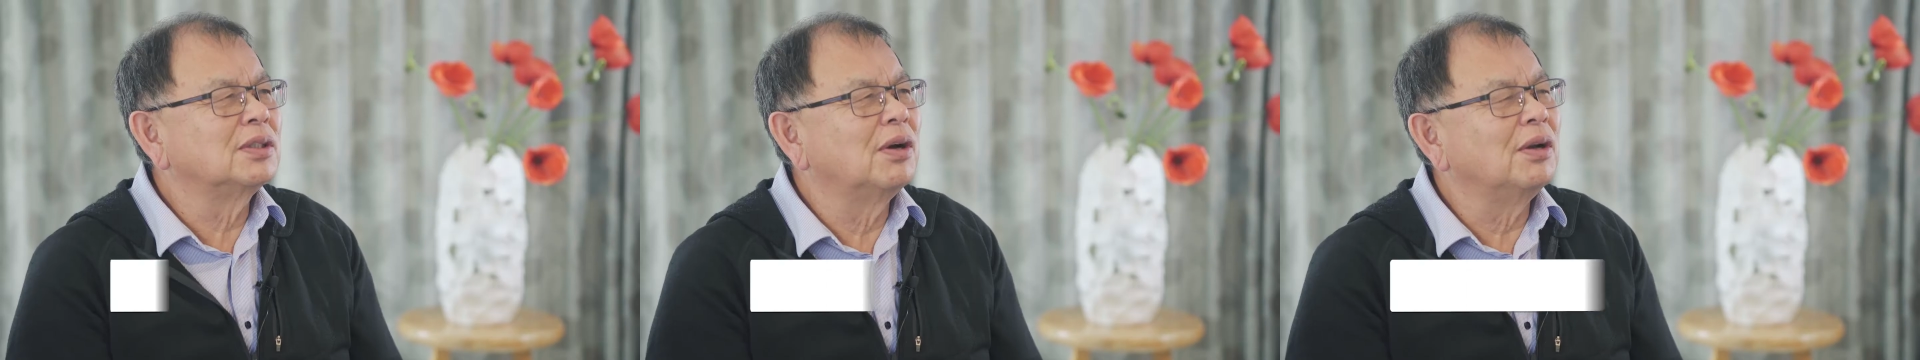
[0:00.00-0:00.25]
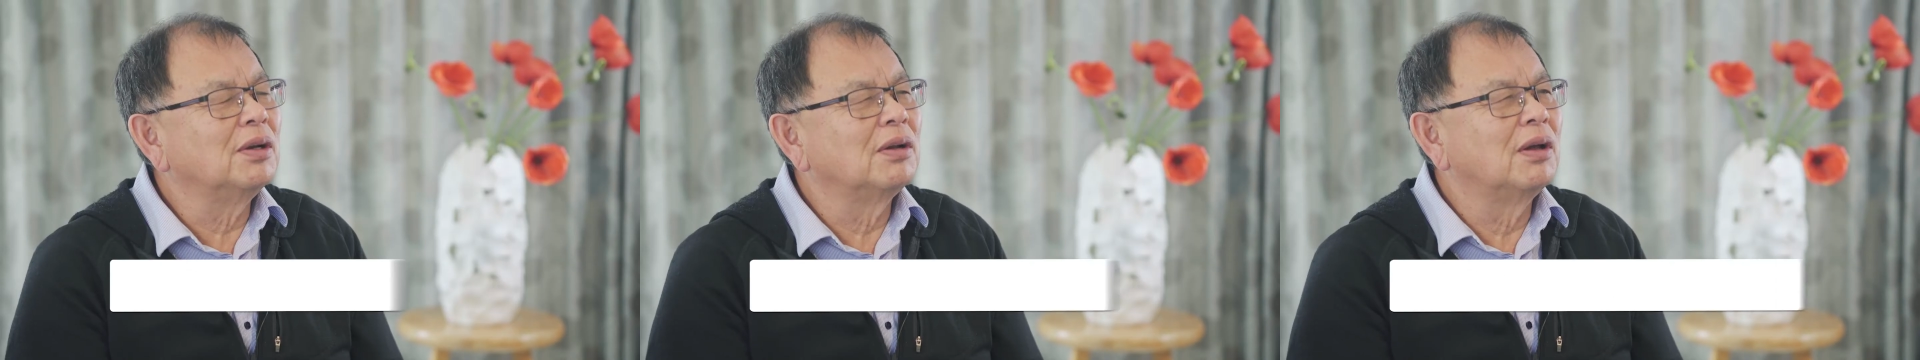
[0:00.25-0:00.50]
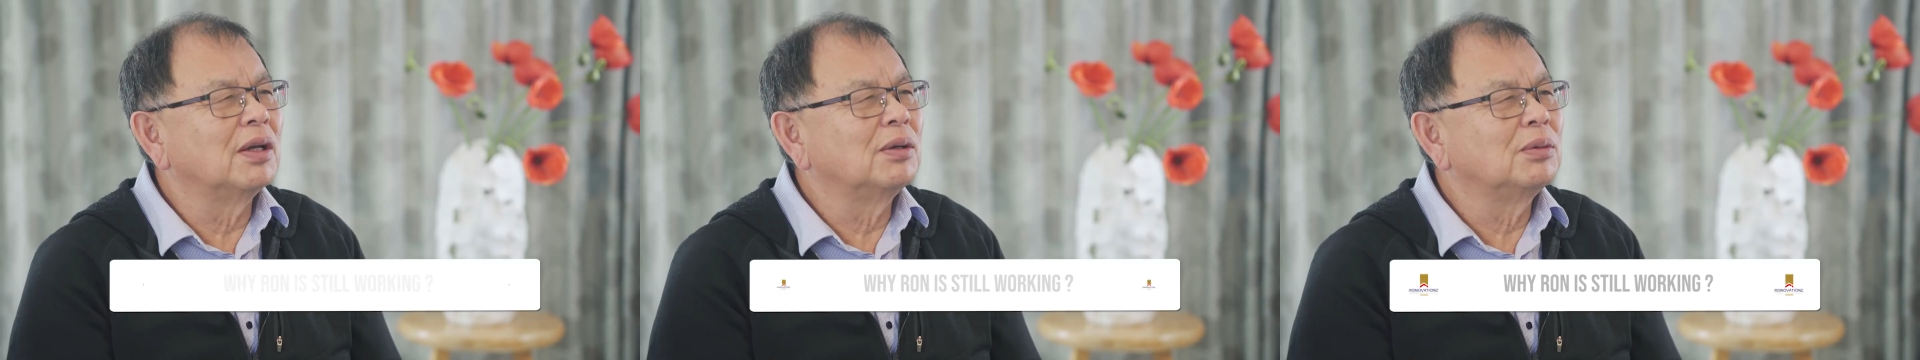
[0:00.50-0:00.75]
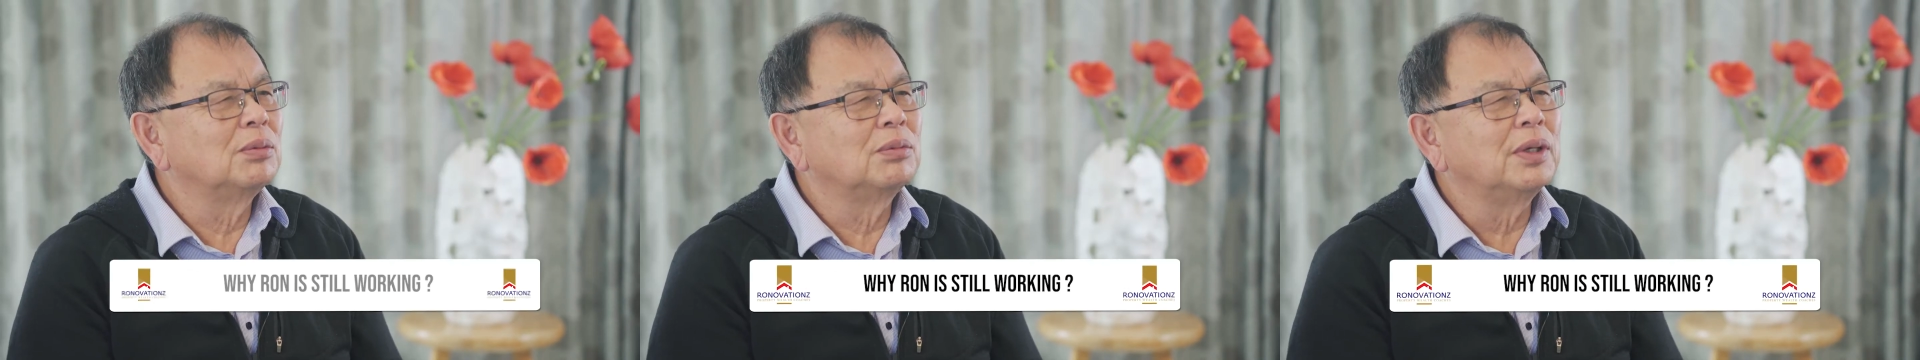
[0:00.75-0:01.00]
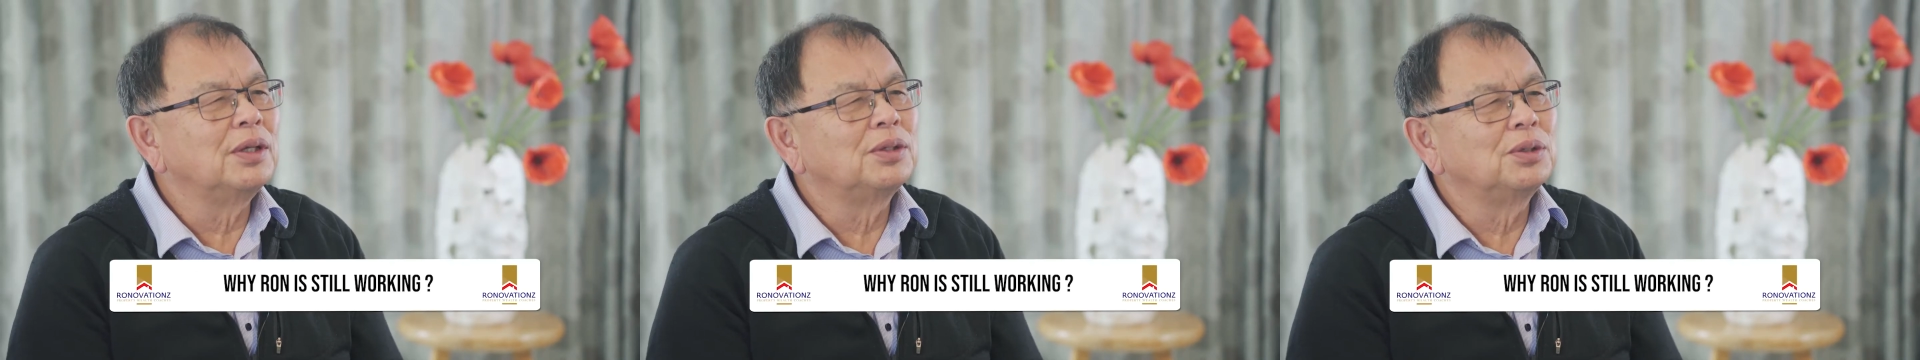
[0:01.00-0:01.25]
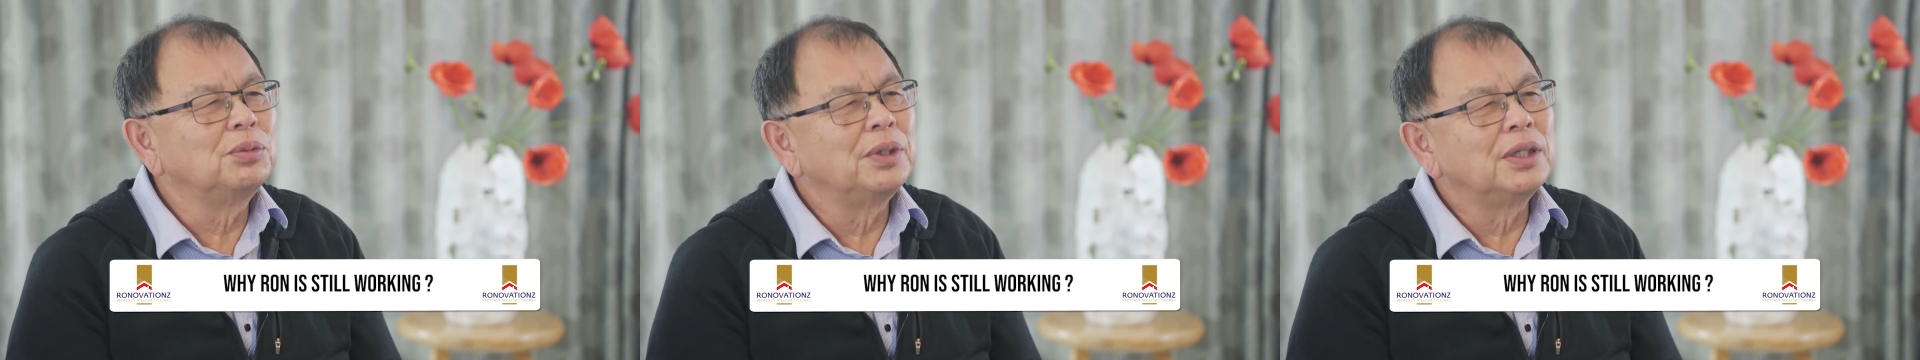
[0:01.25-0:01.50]
kind of like, what do you
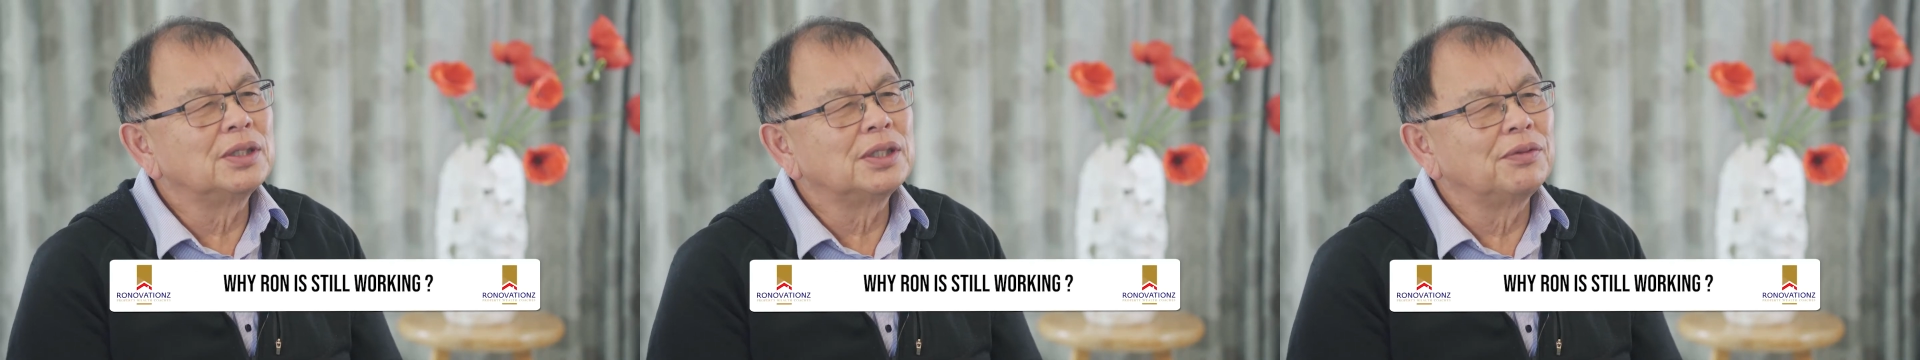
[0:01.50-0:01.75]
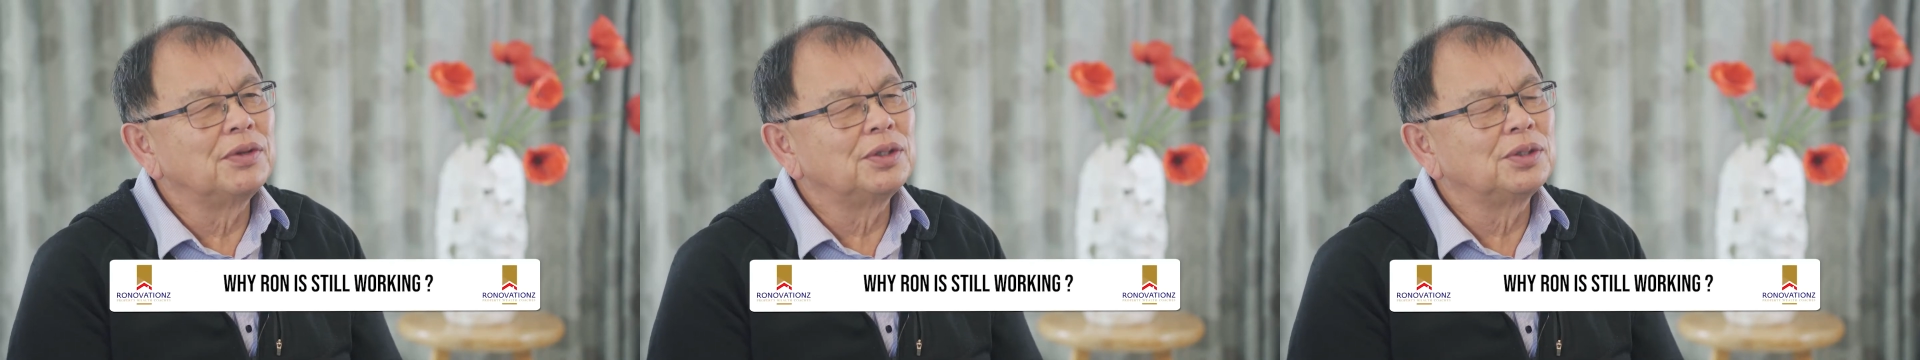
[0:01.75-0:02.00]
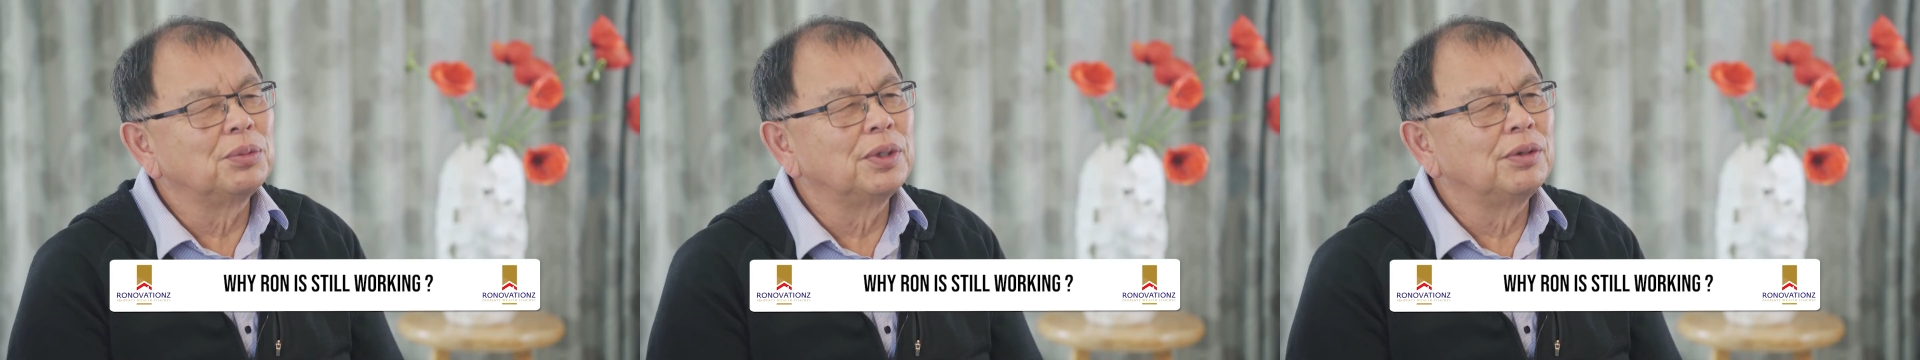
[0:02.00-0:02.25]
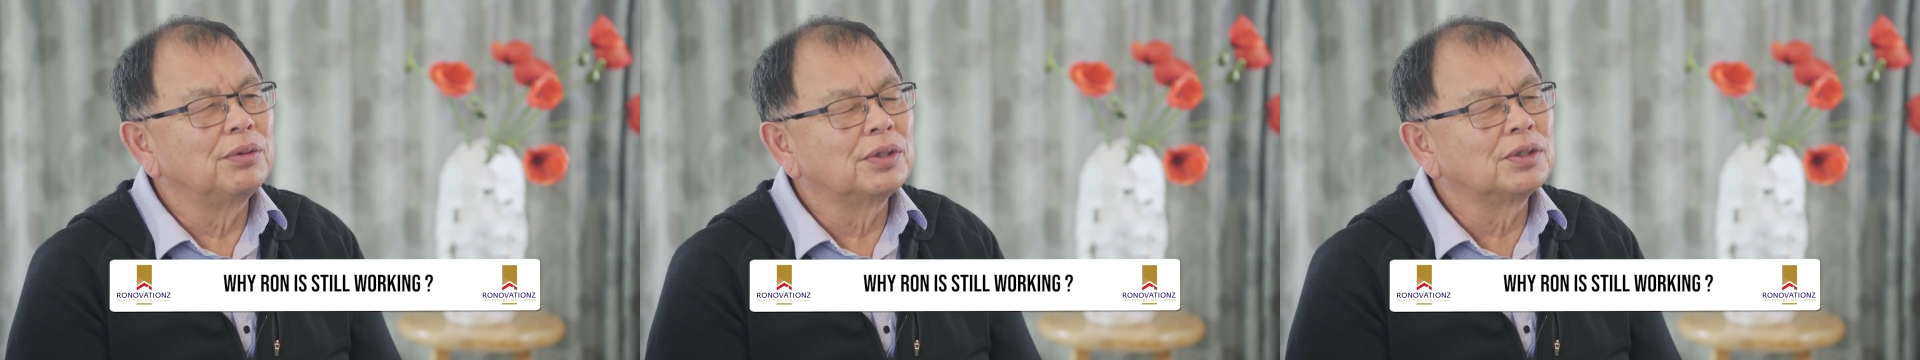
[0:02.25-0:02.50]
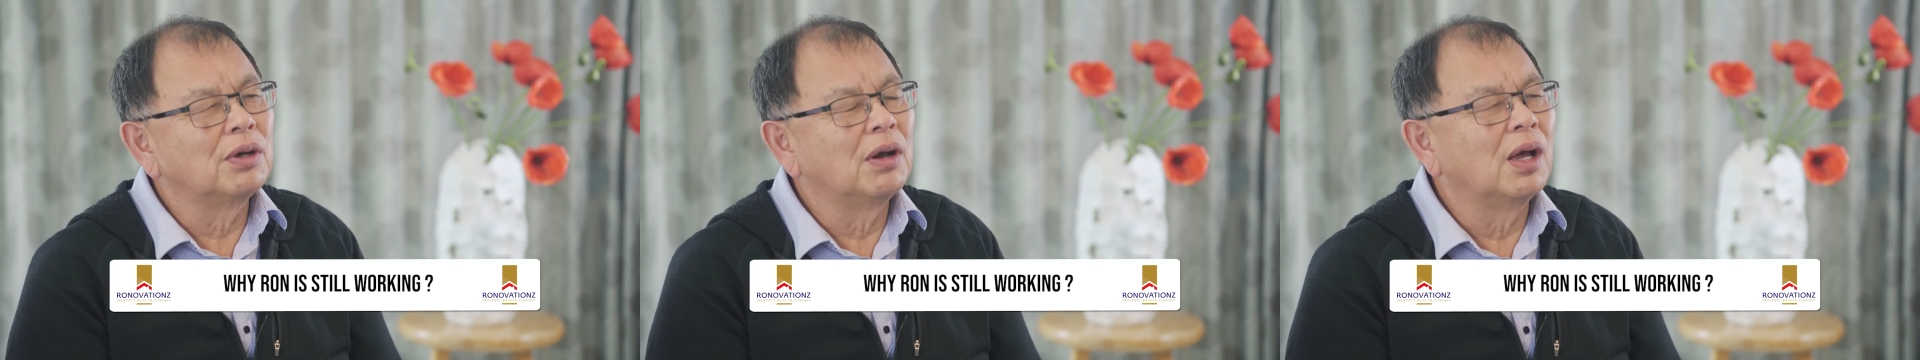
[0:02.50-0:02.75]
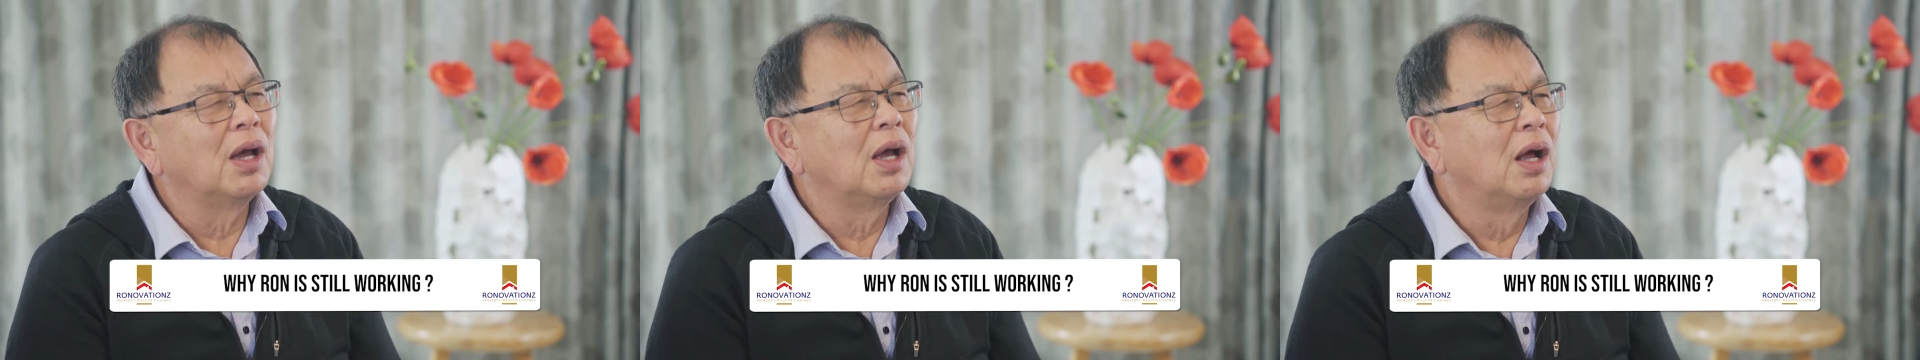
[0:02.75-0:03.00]
do when you're 72 when you
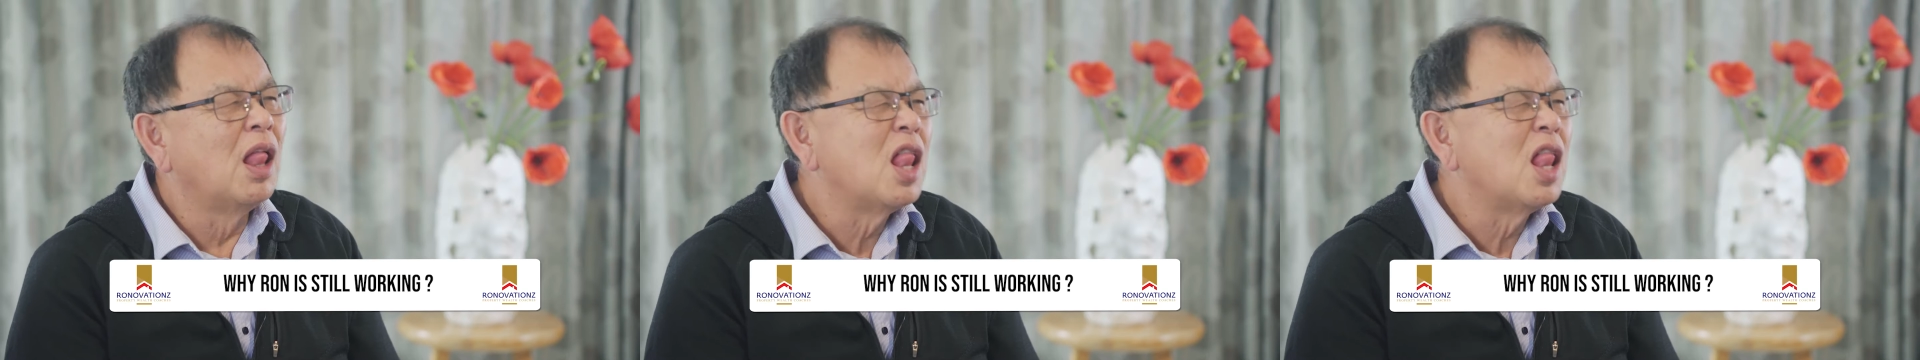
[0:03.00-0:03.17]
retire?